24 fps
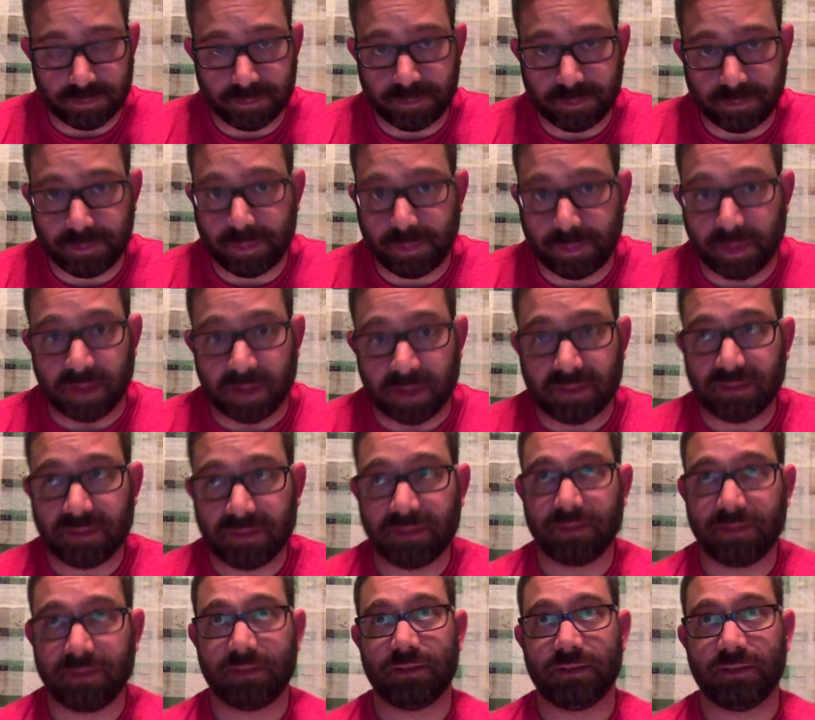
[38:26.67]
But
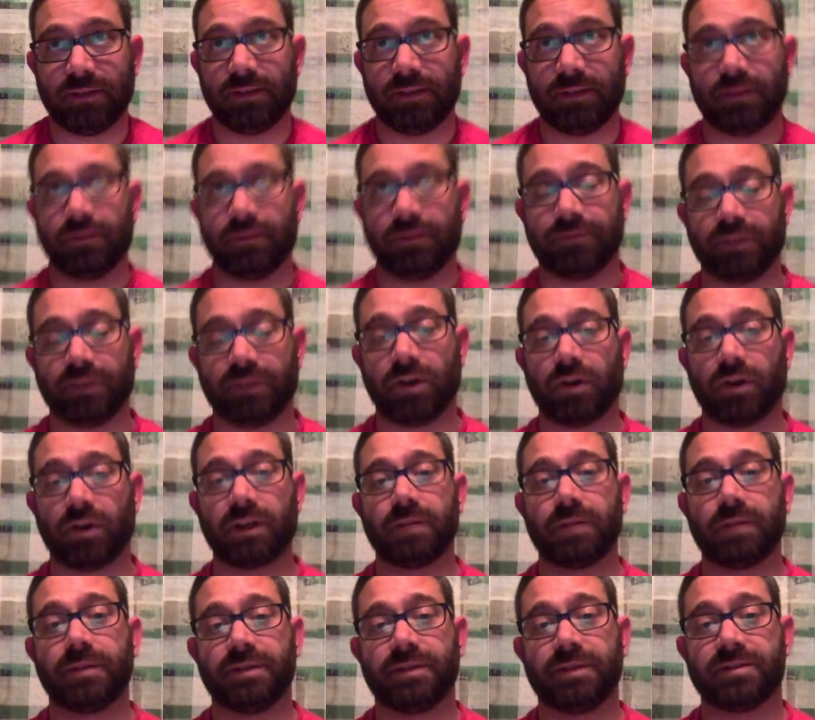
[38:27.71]
if the
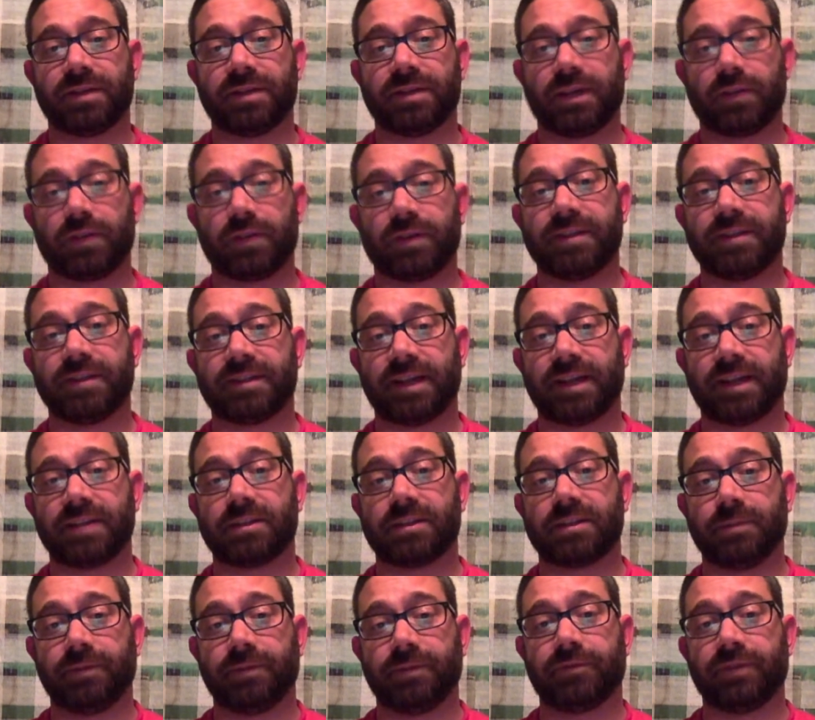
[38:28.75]
argument is that grace has
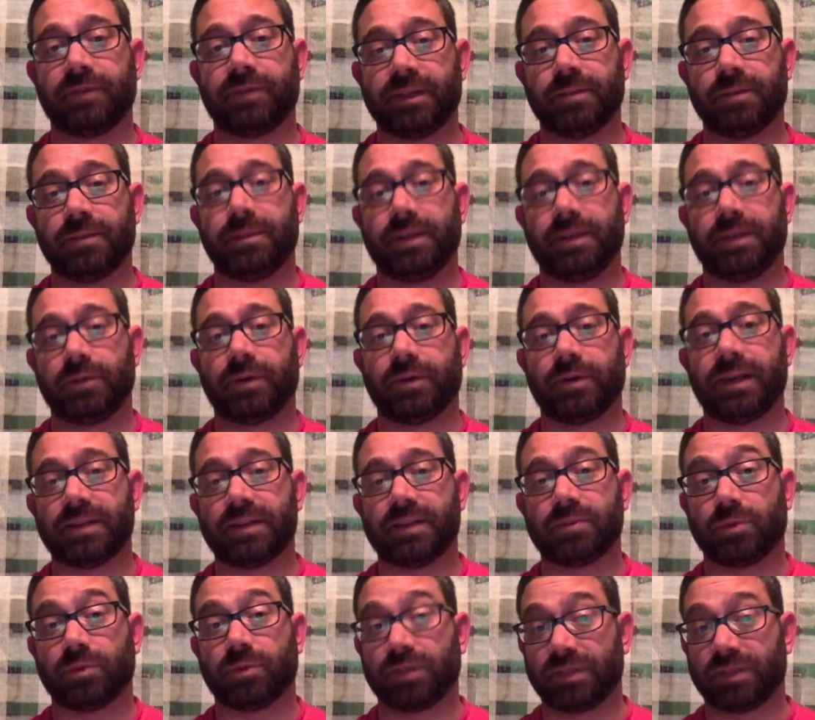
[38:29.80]
to be free to be
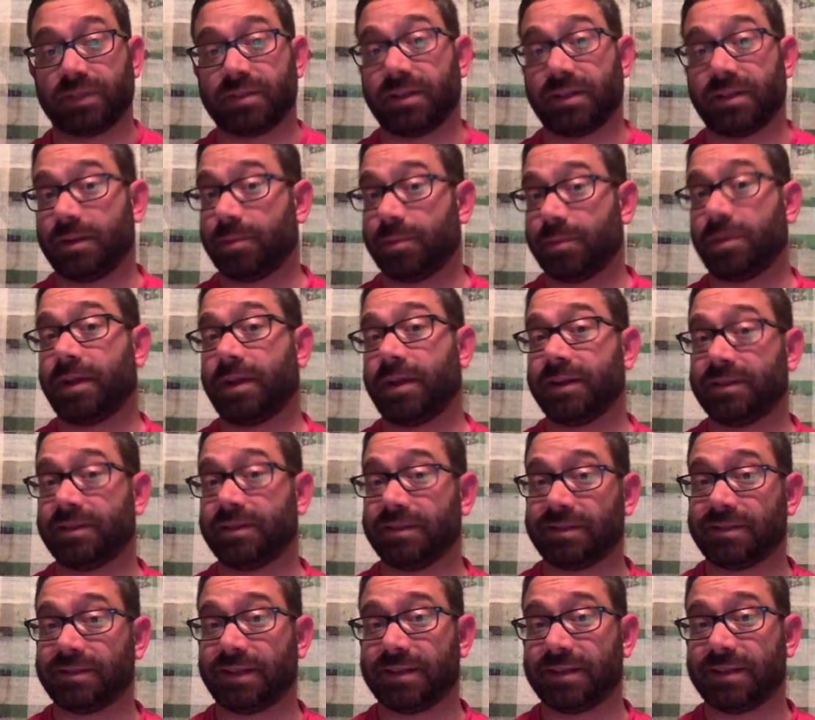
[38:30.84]
grace, well, doesn't that apply to the
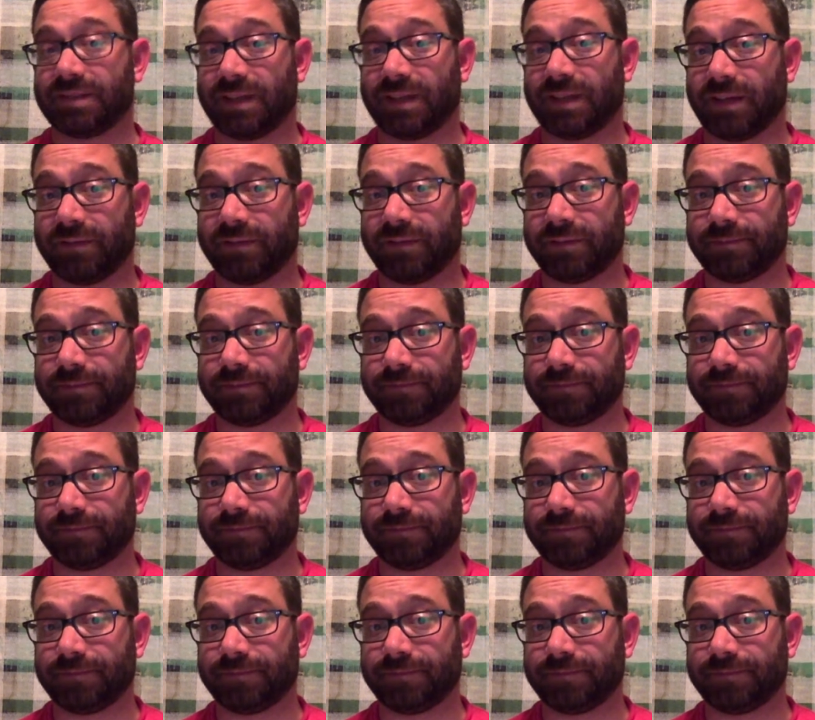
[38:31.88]
saints in heaven?